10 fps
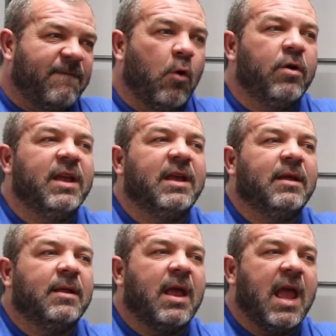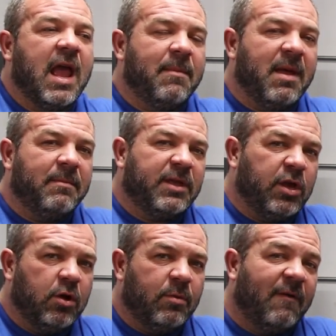40
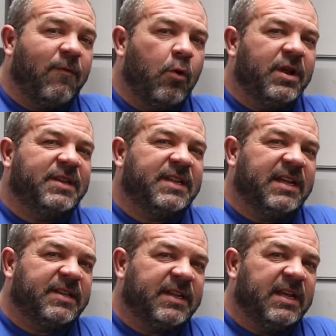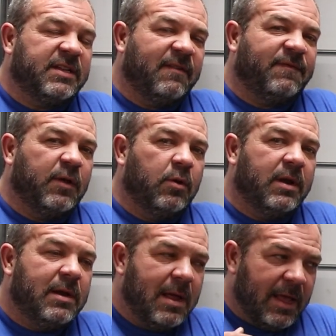mm3 or 40 cc's of
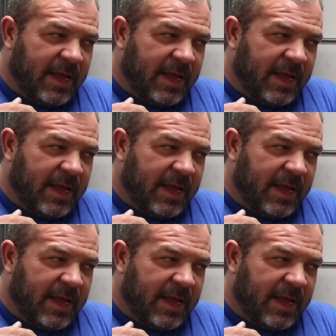fluid